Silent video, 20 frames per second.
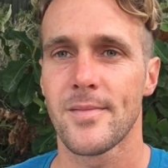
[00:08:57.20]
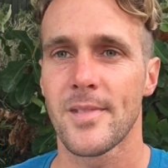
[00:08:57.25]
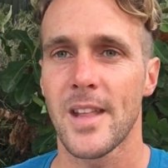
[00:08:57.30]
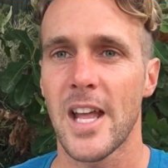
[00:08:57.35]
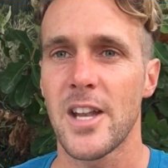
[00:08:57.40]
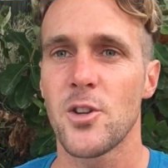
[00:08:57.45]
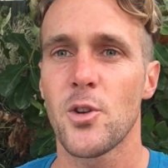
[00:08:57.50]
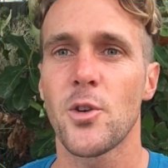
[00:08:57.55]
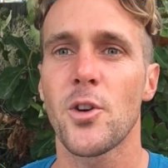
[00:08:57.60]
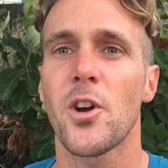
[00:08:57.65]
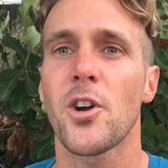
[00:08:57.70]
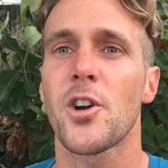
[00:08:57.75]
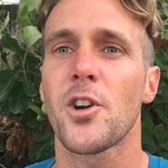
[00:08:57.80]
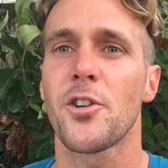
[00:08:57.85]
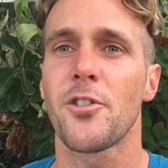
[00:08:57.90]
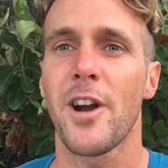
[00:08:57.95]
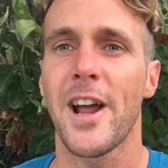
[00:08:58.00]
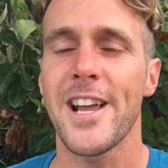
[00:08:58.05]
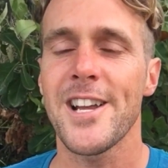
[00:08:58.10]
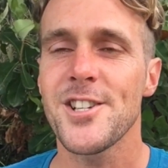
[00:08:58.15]
and you're not
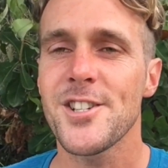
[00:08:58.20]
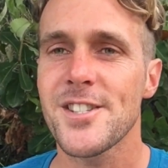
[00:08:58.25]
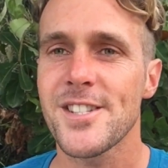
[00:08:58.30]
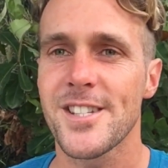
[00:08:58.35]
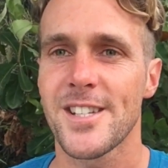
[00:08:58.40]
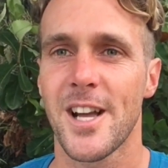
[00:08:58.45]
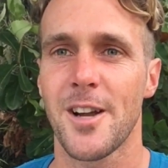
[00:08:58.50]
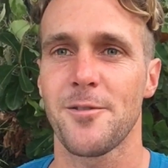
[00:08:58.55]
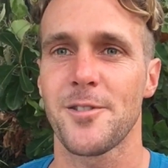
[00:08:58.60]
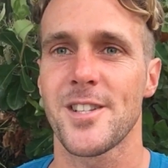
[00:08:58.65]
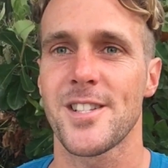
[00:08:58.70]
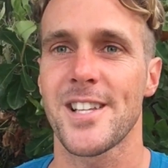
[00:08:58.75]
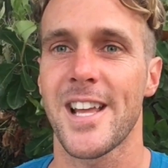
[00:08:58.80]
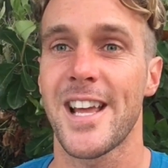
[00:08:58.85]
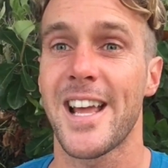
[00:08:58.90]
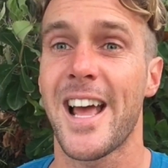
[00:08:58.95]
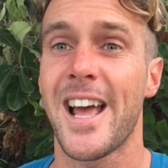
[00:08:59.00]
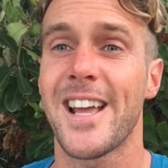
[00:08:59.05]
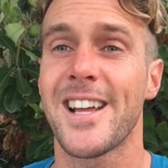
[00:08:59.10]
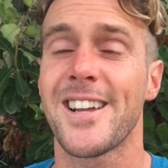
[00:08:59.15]
courageous enough to say,
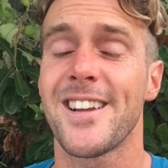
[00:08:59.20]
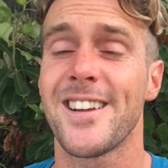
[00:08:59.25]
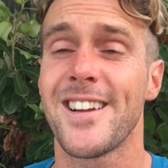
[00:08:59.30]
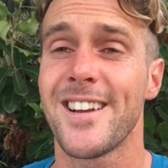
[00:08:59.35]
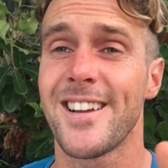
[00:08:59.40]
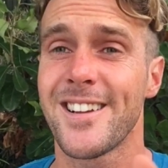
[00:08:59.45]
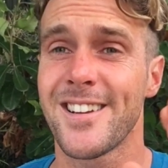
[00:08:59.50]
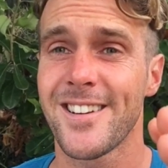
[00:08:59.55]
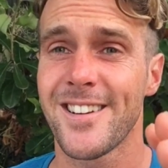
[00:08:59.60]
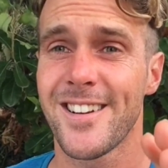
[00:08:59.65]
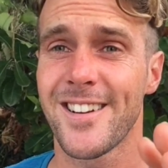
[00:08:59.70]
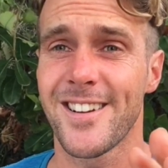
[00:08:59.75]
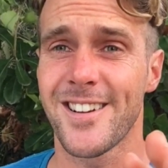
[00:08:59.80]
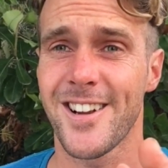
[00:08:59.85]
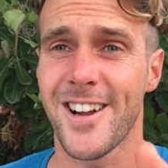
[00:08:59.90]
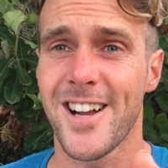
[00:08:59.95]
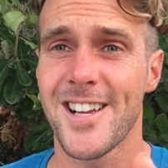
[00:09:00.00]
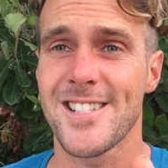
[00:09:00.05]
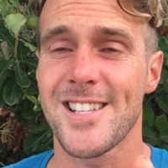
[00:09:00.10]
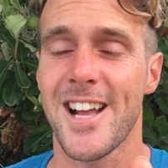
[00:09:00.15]
hey
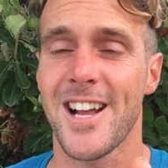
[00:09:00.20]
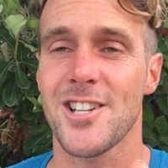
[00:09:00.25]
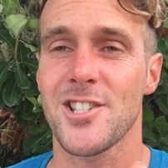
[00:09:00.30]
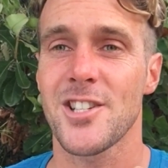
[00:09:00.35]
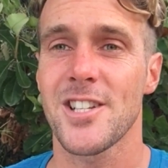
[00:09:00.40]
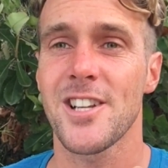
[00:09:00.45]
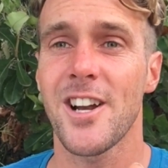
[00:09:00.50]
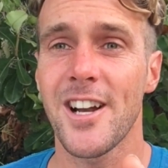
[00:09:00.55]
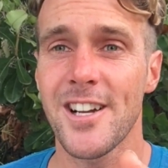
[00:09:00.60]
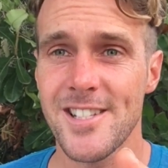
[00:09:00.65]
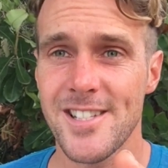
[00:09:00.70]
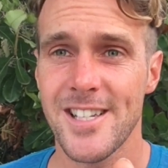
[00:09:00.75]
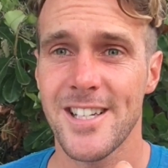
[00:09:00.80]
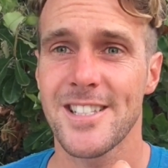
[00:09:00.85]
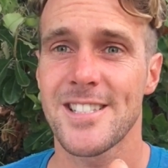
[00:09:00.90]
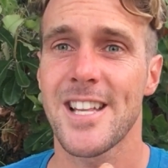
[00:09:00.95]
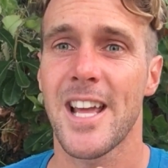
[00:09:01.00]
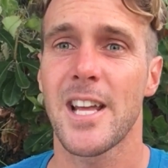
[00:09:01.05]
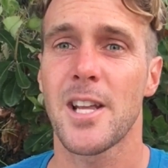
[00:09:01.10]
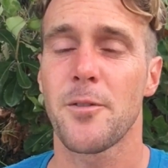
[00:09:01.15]
guys, actually I just need to
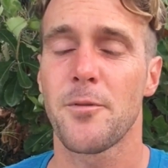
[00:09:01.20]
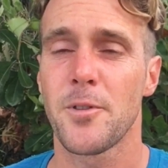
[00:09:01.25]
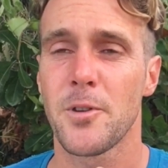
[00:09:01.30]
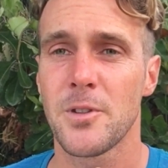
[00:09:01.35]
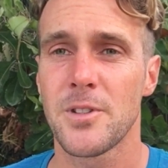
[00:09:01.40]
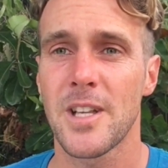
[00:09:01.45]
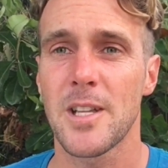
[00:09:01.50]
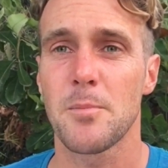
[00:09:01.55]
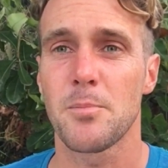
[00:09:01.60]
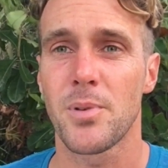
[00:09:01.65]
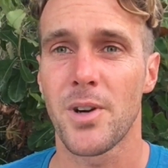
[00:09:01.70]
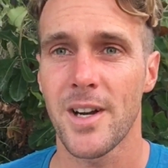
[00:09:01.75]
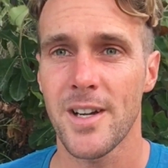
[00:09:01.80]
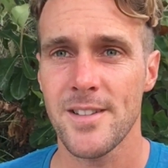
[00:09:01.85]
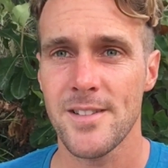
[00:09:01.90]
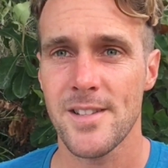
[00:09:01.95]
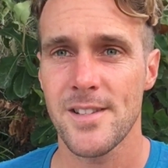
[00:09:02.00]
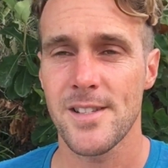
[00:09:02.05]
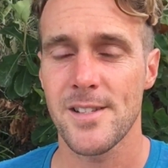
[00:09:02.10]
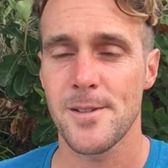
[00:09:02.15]
take a few deep
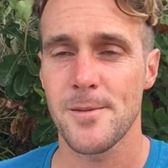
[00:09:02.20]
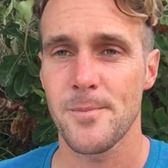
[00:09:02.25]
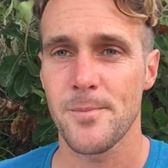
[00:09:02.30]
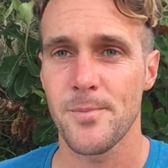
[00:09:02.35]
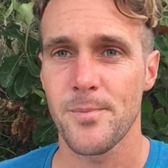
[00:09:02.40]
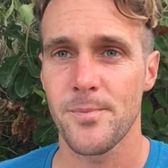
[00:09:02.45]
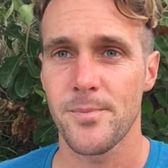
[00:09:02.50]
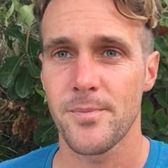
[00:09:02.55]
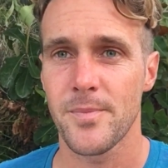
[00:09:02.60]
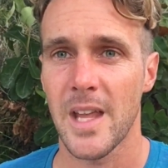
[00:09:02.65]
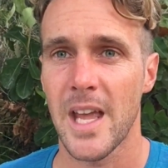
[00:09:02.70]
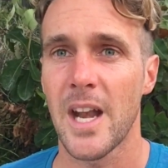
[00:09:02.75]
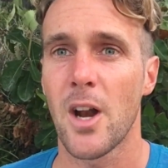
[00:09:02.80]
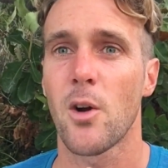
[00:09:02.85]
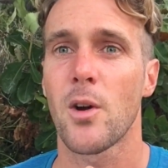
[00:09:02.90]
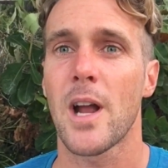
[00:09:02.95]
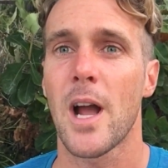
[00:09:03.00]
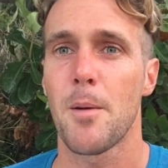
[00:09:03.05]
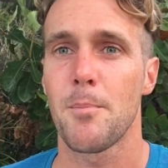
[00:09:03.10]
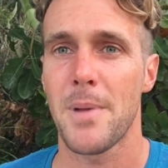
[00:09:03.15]
breaths and I'll
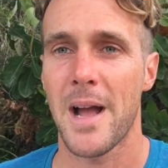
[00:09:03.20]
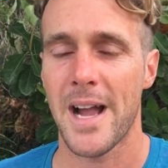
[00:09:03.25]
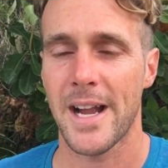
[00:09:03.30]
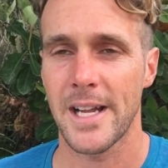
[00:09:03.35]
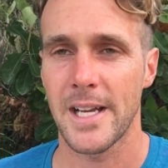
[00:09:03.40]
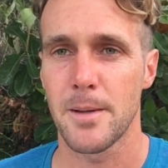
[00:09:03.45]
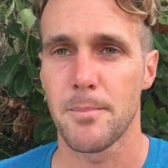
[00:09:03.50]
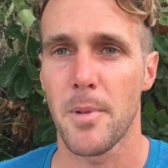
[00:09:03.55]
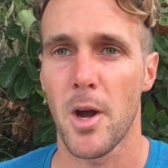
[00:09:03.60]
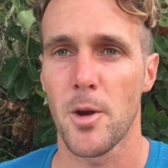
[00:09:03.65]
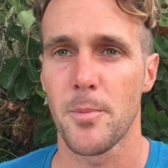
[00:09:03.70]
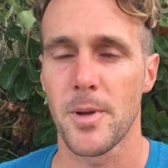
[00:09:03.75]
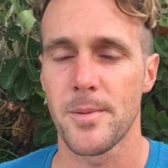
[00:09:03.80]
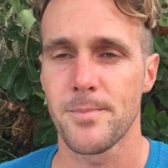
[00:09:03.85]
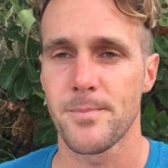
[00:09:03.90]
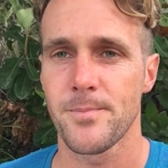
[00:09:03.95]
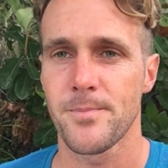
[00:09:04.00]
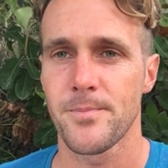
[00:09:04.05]
come back in a moment.